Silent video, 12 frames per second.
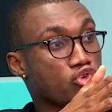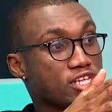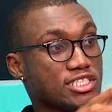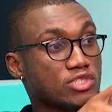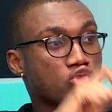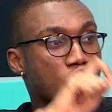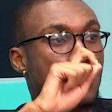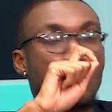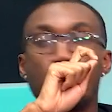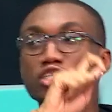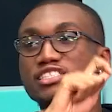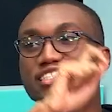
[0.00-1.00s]
season. So the
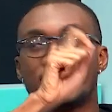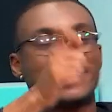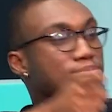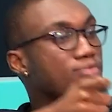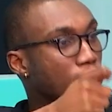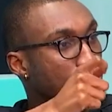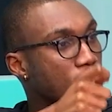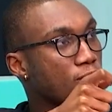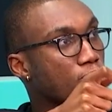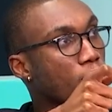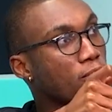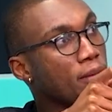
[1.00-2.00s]
goals in the team are not the
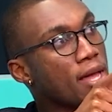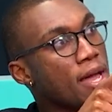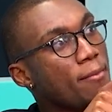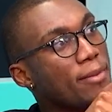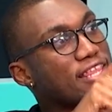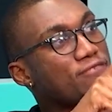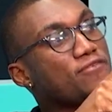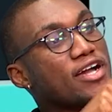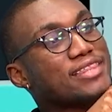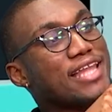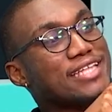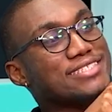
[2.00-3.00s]
problem, but the
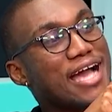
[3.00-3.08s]
fact that